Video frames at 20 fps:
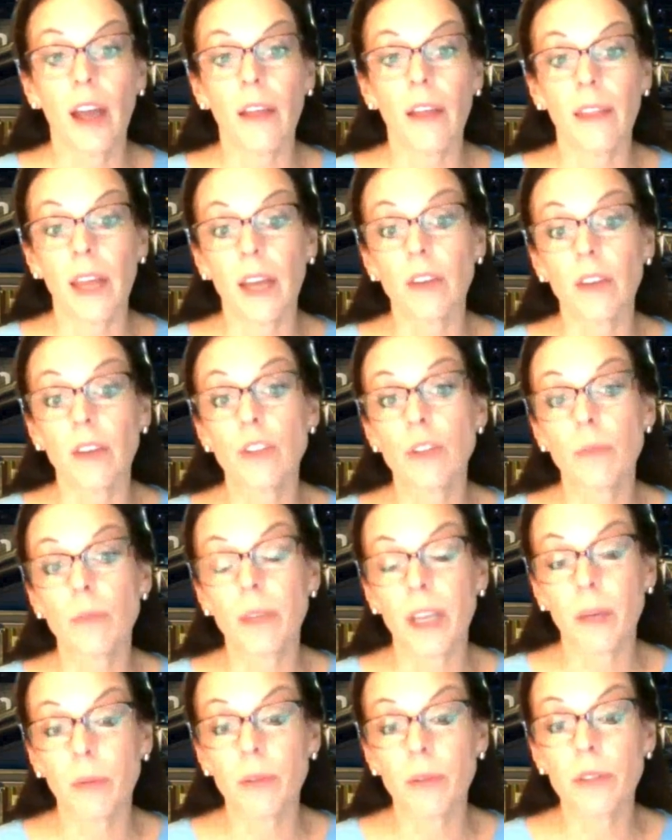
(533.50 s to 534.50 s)
and they should
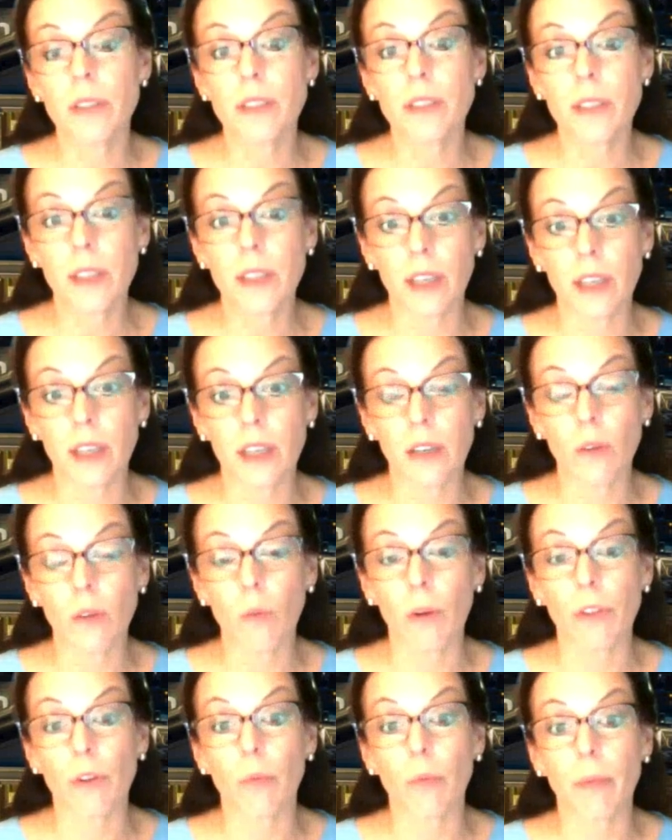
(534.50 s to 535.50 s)
be able to see
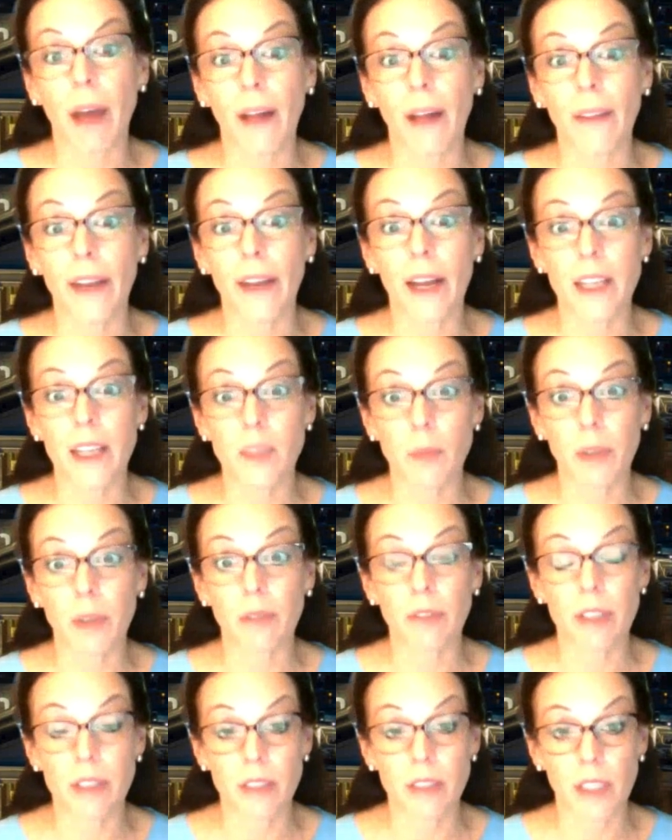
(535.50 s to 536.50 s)
when their ballot has been
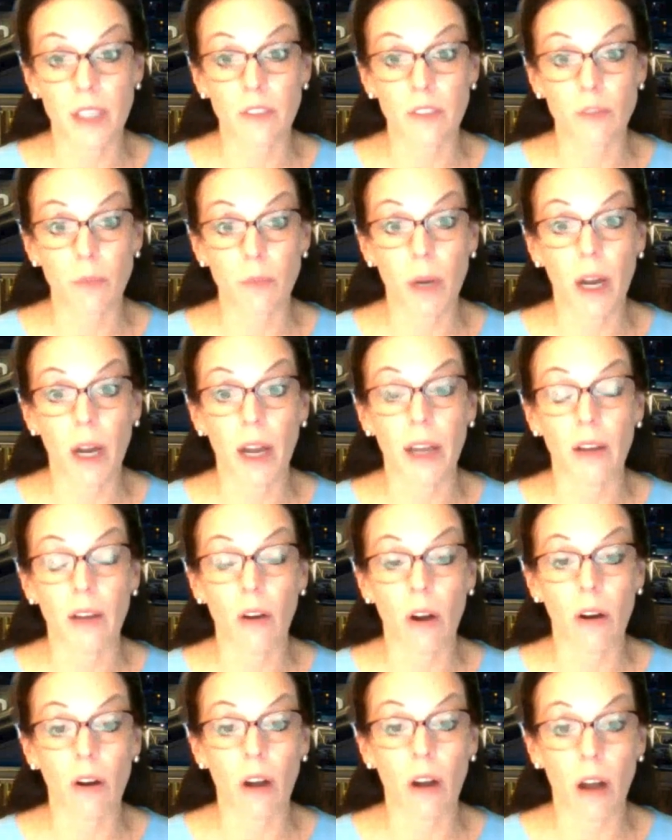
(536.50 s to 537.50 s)
received by
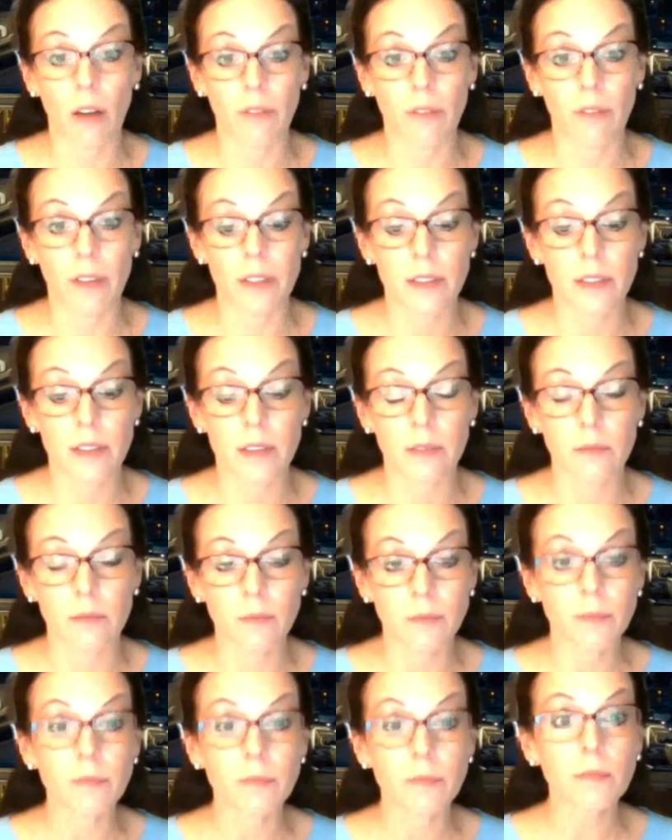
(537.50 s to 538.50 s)
our office.
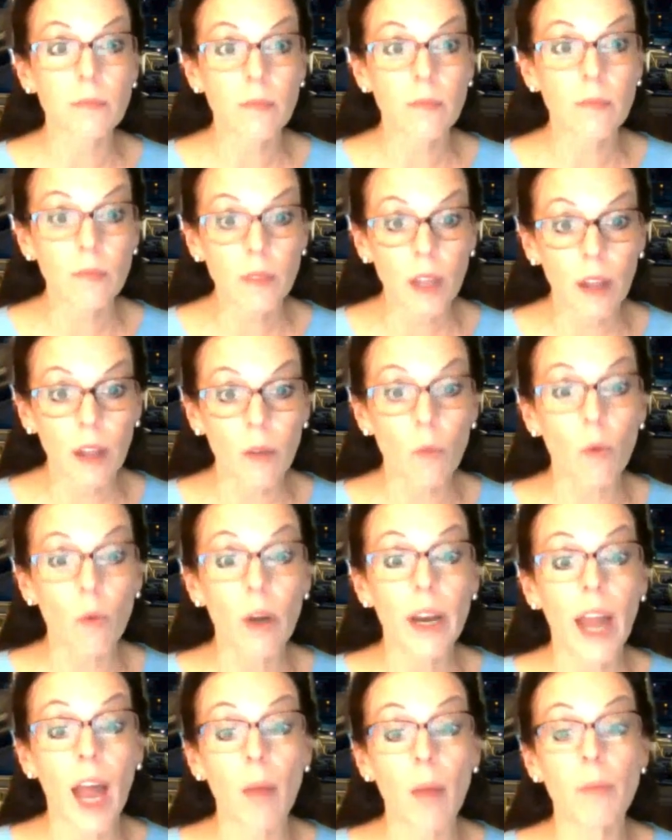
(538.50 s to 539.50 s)

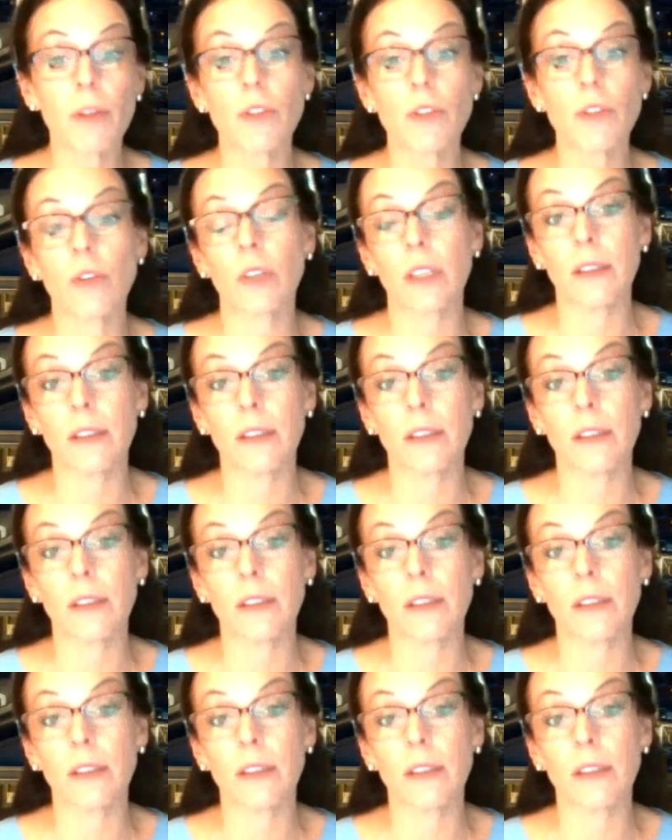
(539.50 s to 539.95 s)
What happens on